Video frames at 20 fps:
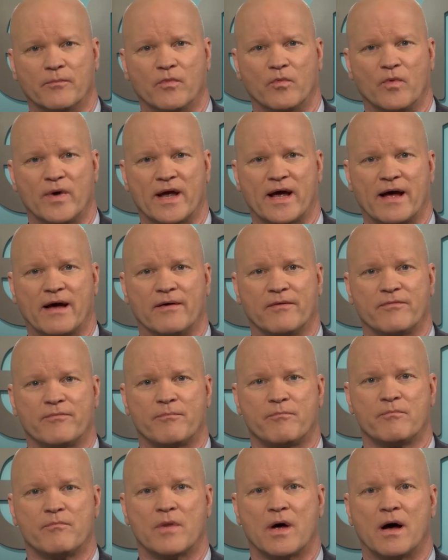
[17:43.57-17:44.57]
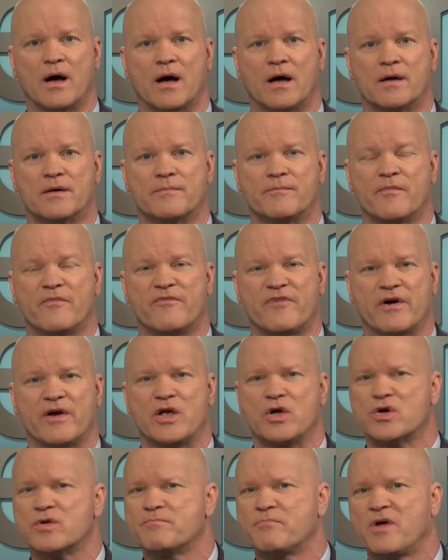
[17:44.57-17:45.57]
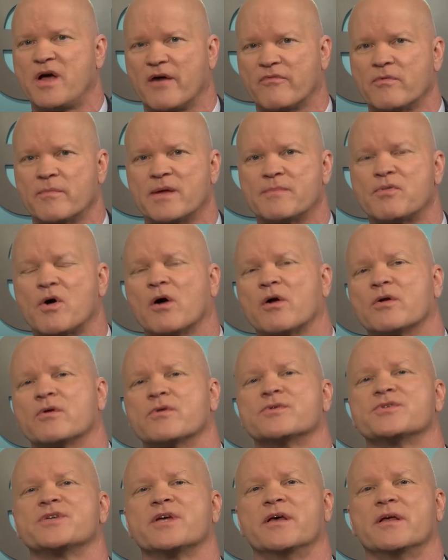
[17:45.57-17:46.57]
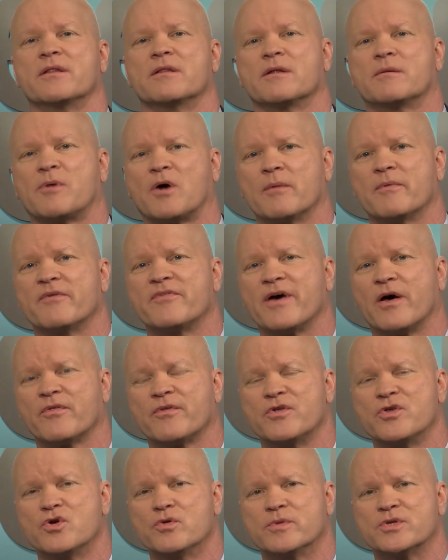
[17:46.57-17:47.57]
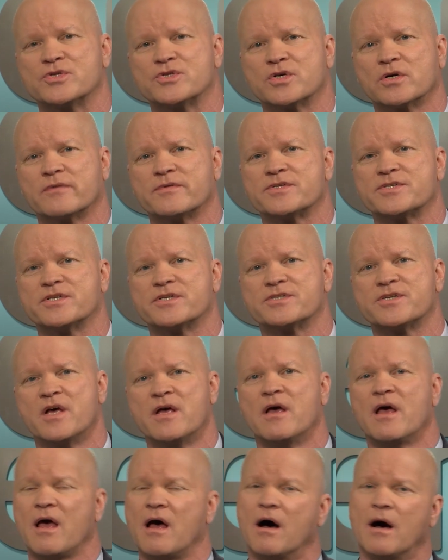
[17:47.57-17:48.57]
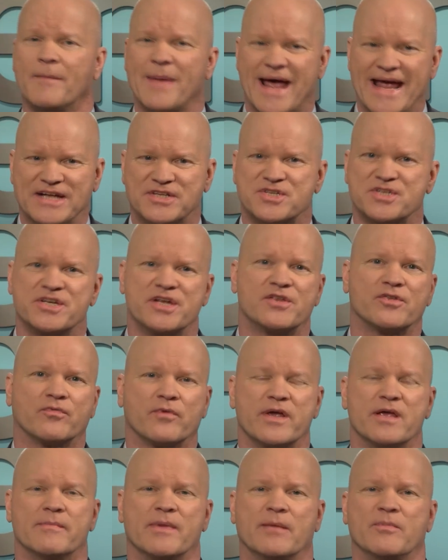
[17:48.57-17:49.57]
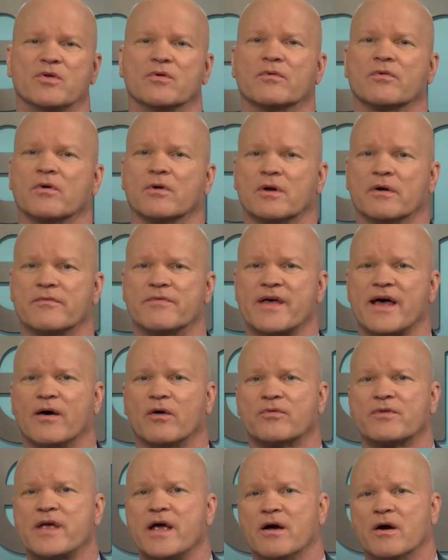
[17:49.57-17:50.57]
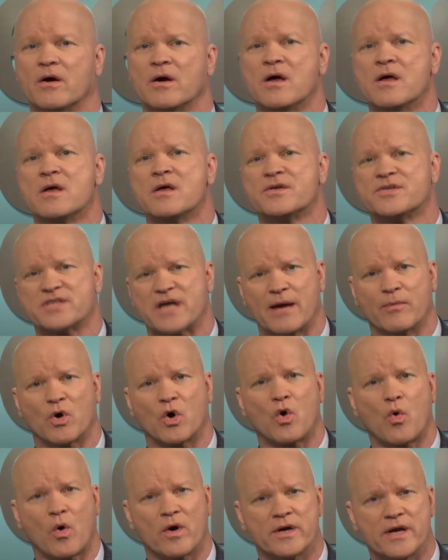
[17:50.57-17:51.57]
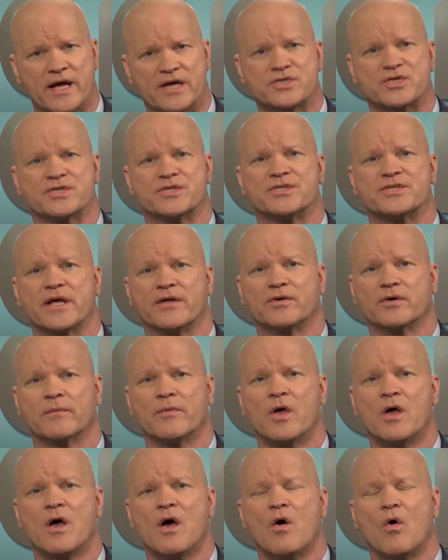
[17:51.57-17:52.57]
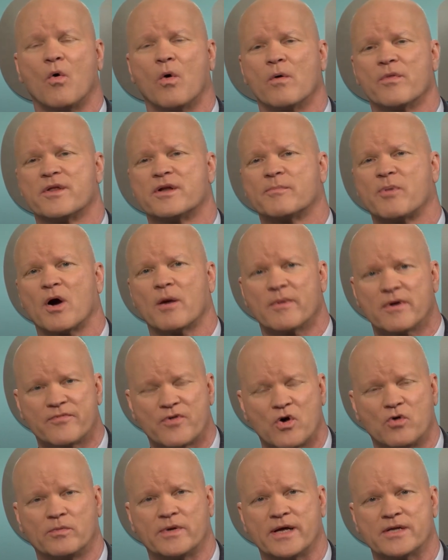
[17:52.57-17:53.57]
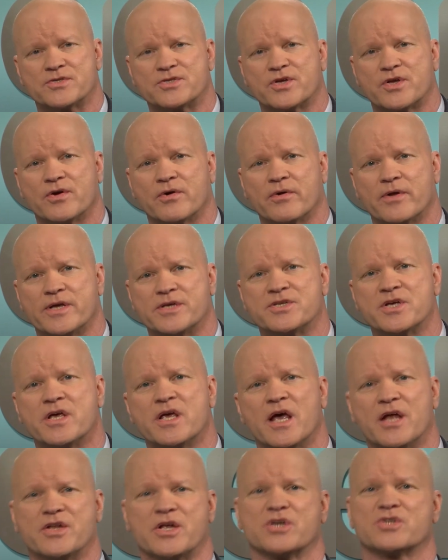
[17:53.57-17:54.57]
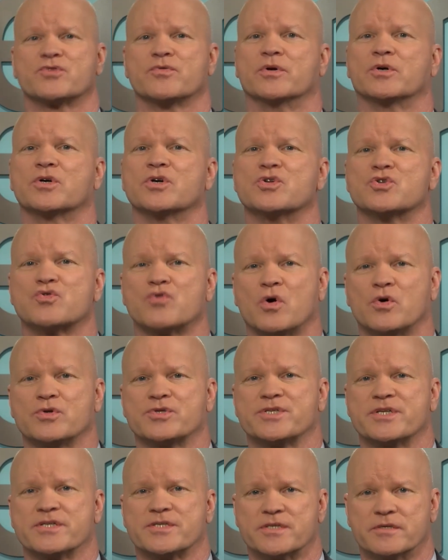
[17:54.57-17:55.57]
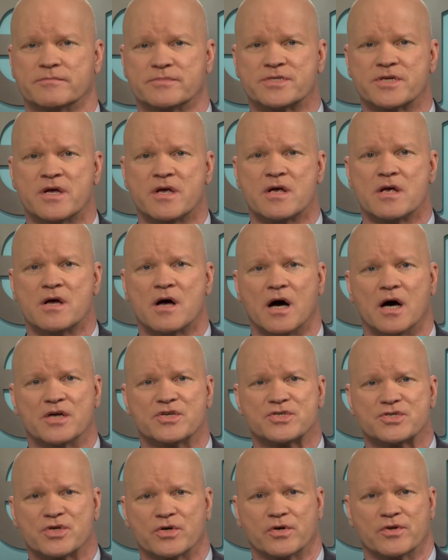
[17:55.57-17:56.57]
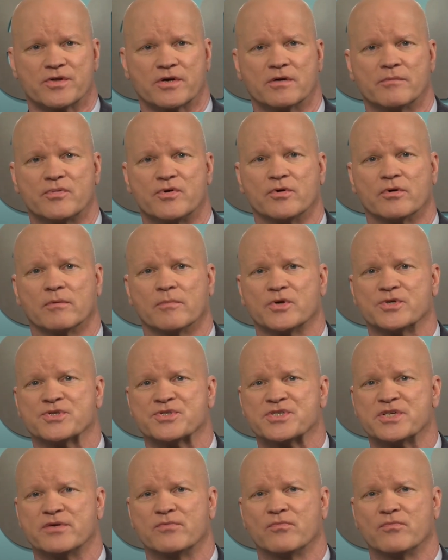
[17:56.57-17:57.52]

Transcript: We have very good government partners in the Department of Health and Human Services, HC3, maybe you've heard of, the Healthcare Cyber Coordination Center, or the Department of Homeland Security's Industrial Control Systems, CERT, the Computer Emergency